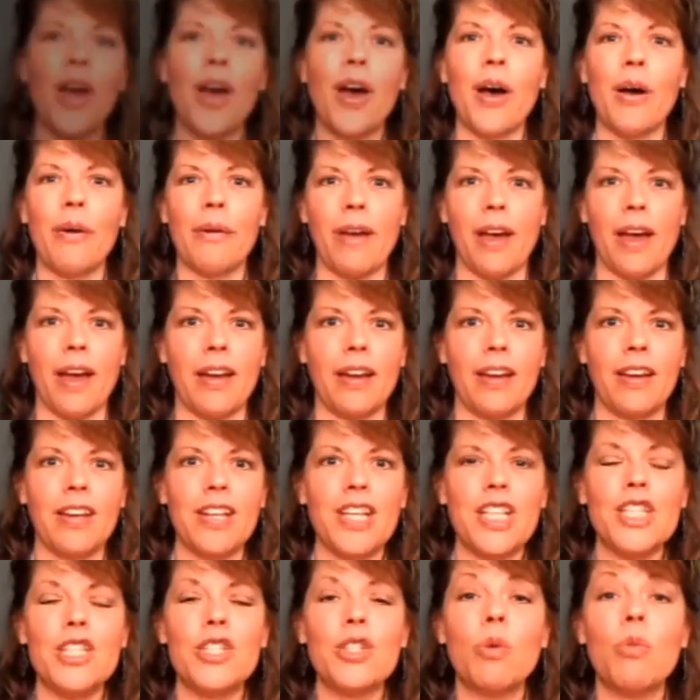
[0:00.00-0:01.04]
Okay,
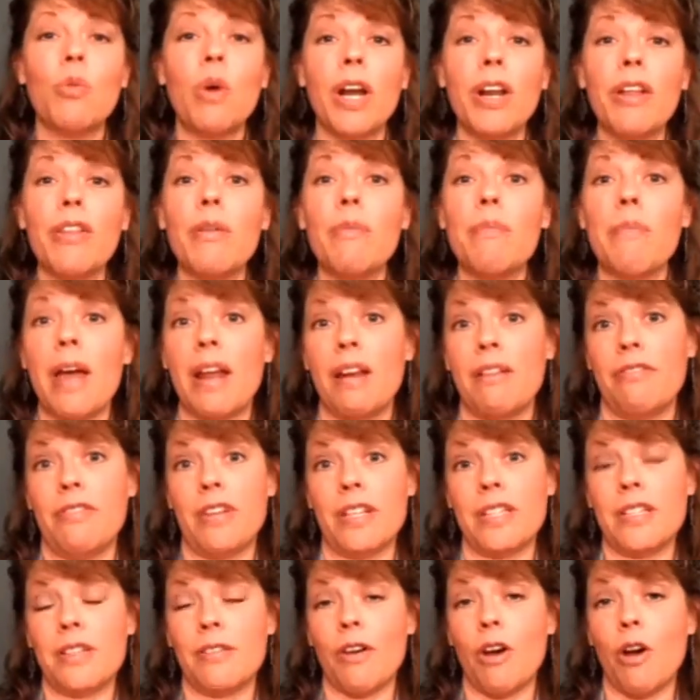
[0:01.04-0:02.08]
so what are the
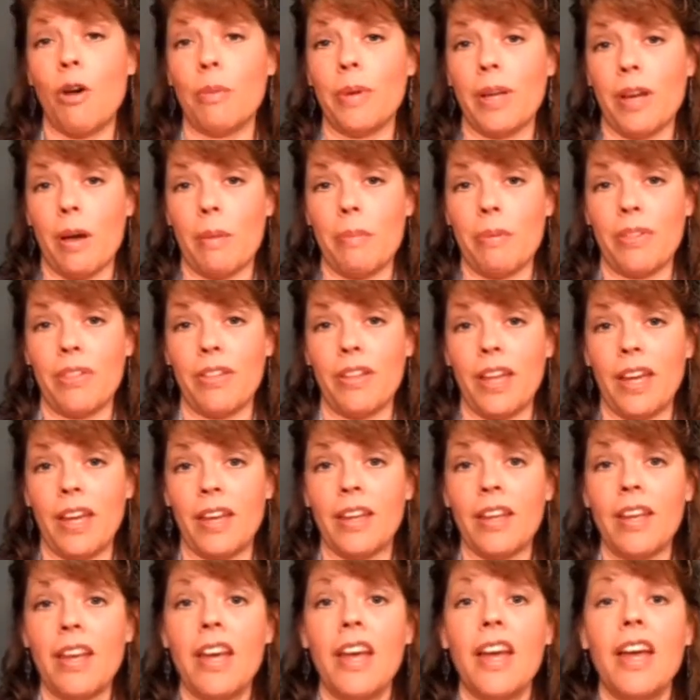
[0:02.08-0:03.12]
benefits of homeopathy?
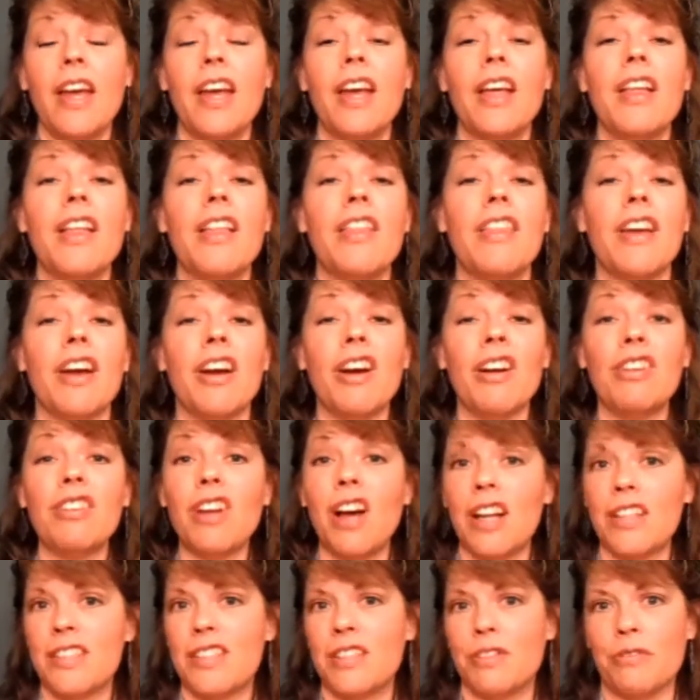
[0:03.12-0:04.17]
There are
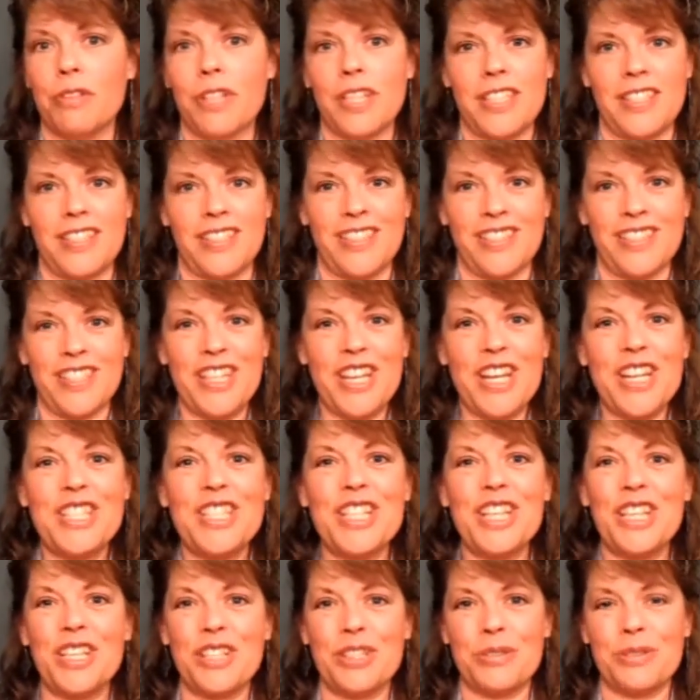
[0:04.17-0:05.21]
lots of reasons
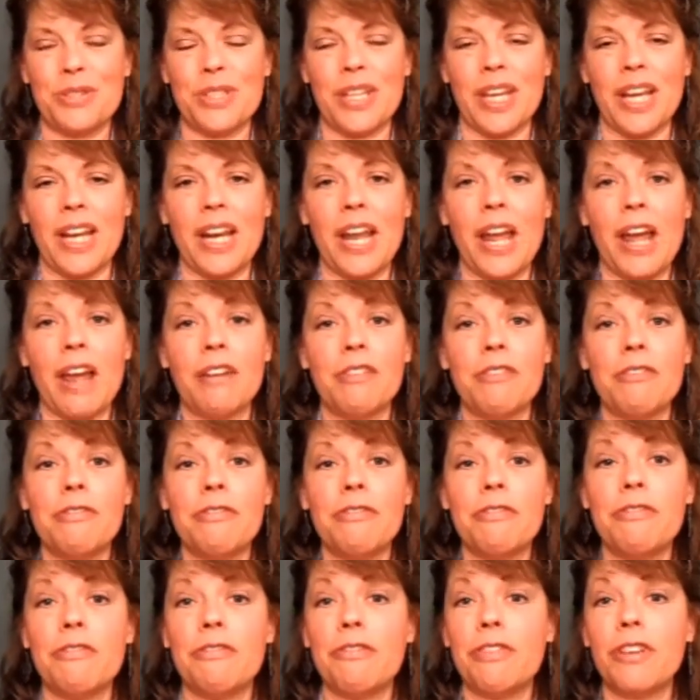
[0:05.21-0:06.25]
to use it, and
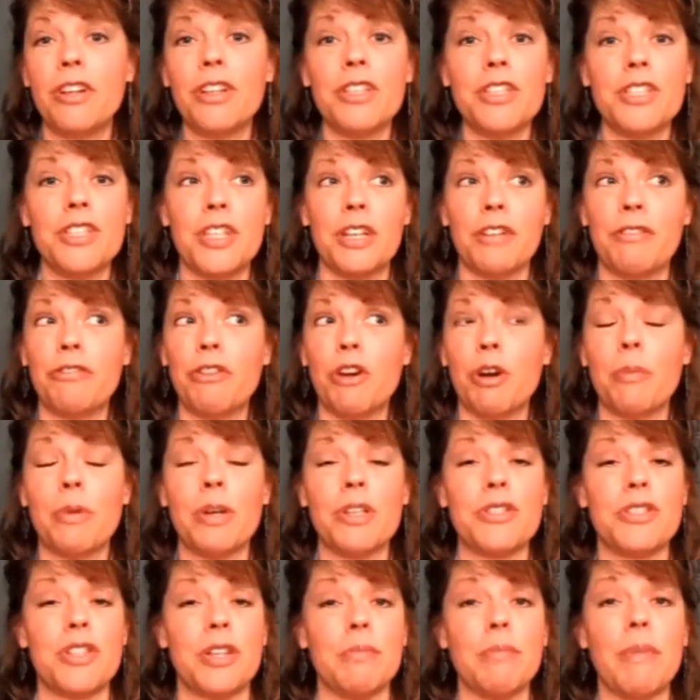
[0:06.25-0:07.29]
first and
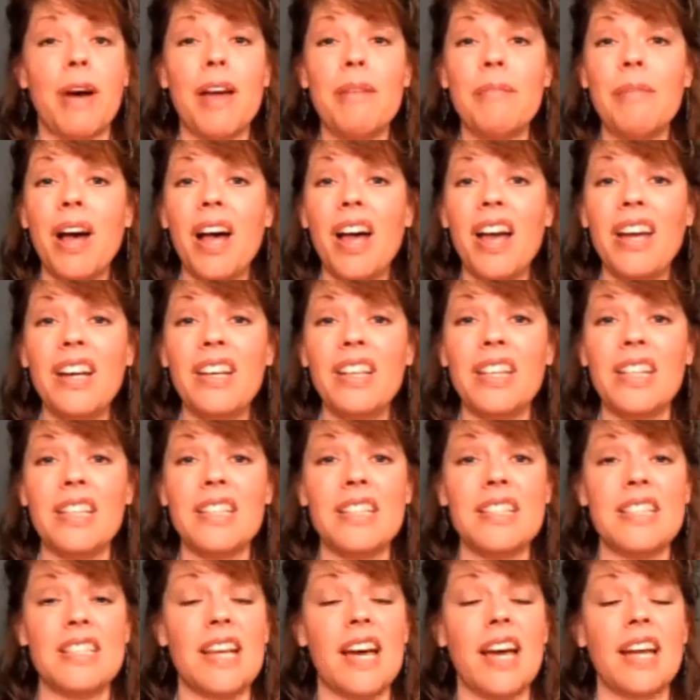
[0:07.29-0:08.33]
foremost in my mind
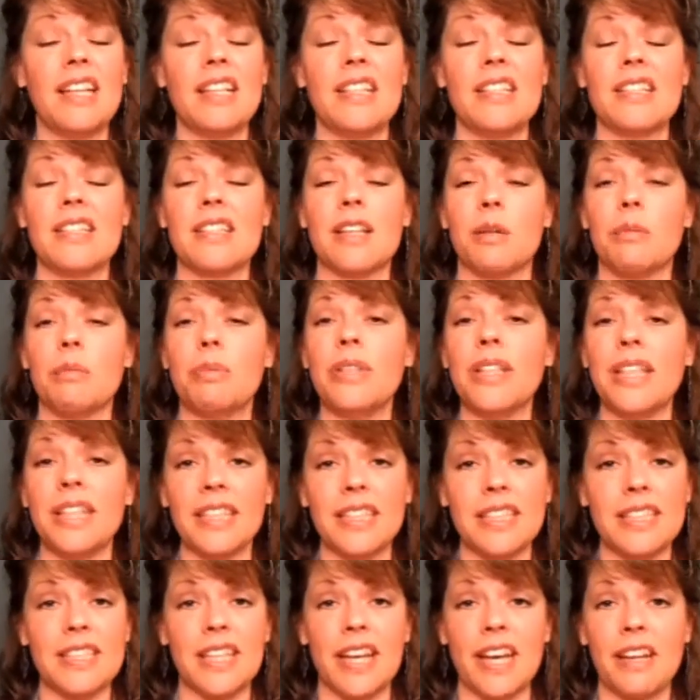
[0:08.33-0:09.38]
is that it is
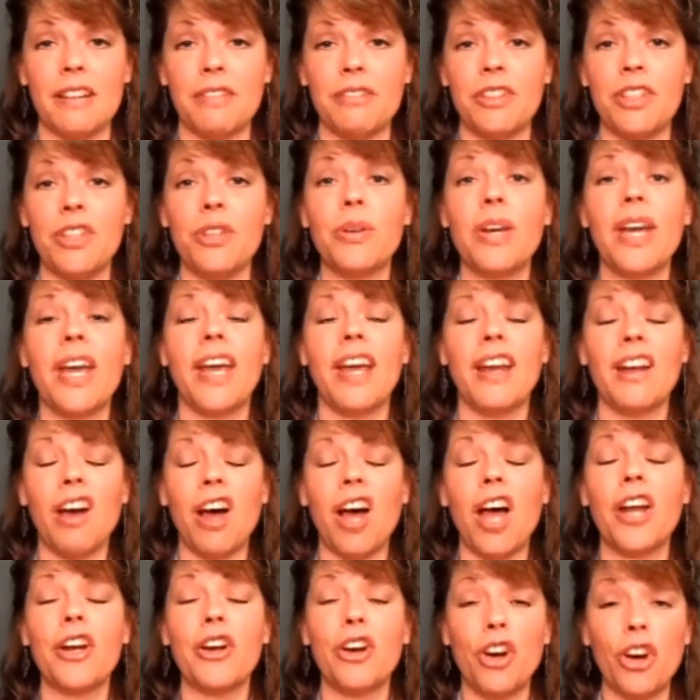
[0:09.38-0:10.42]
completely safe. You
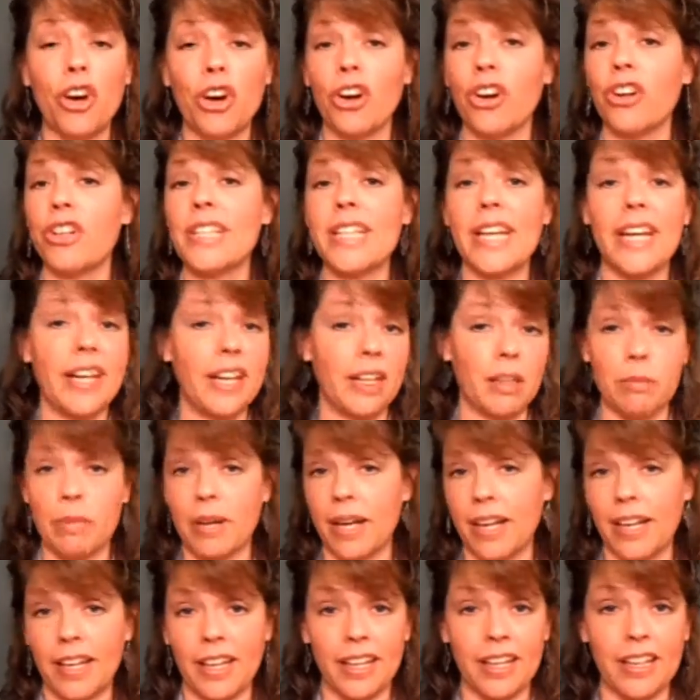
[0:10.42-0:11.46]
cannot hurt
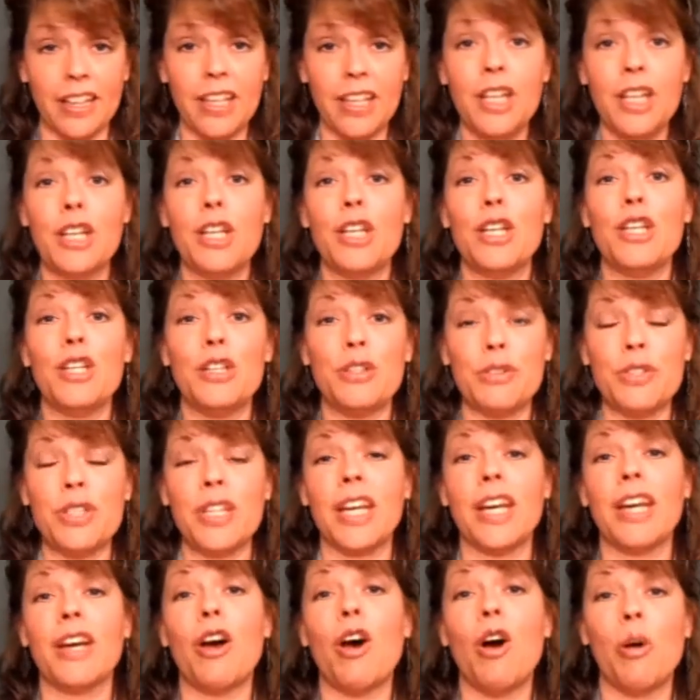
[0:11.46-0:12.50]
anybody
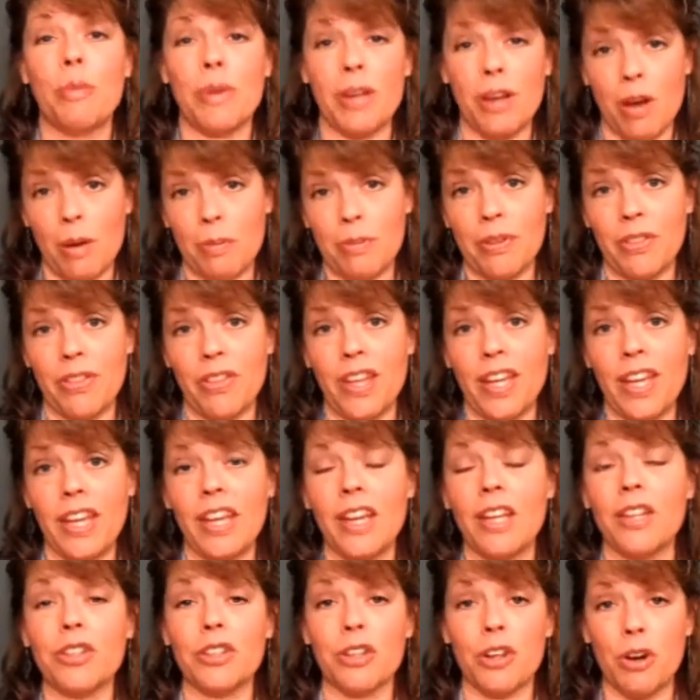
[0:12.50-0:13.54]
using homeopathy
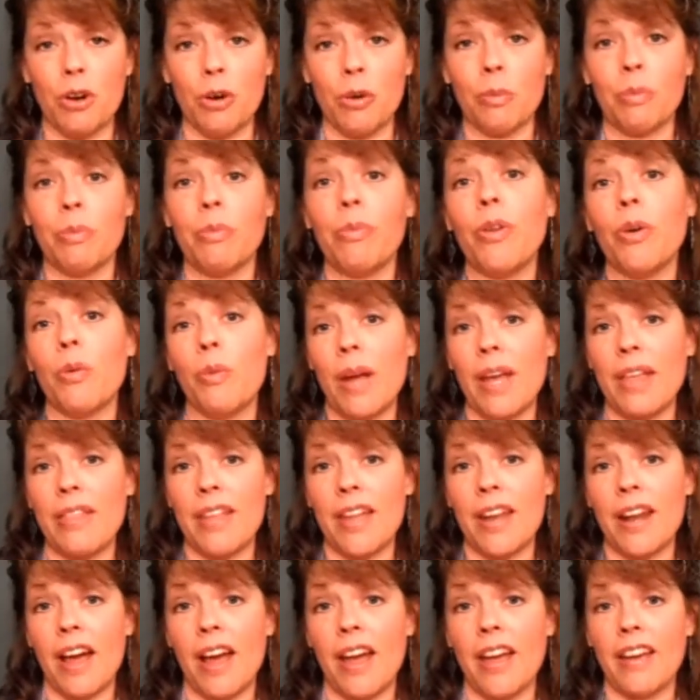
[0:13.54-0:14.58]
in your home the way
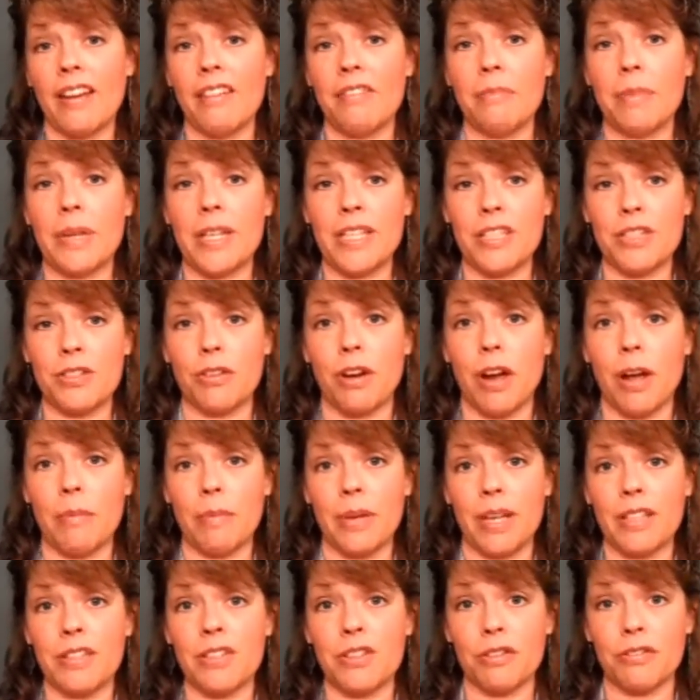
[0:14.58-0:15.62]
that I have been
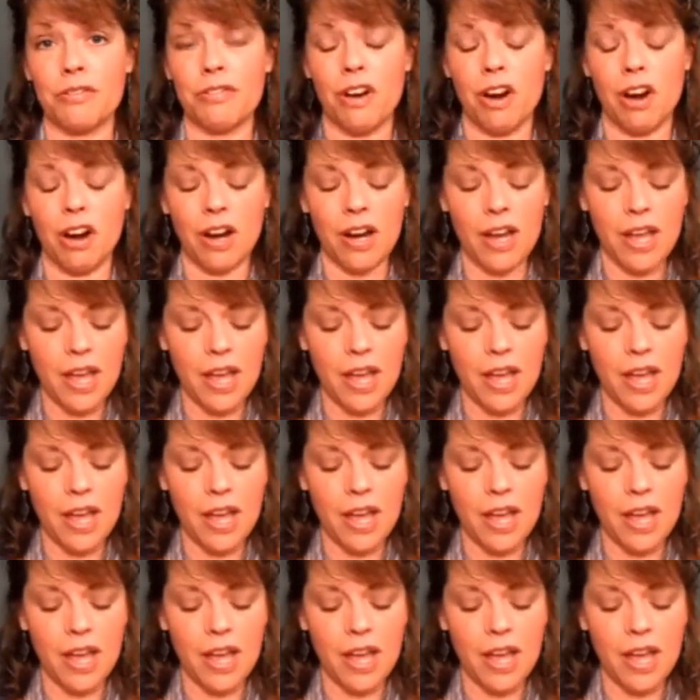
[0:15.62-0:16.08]
describing so far.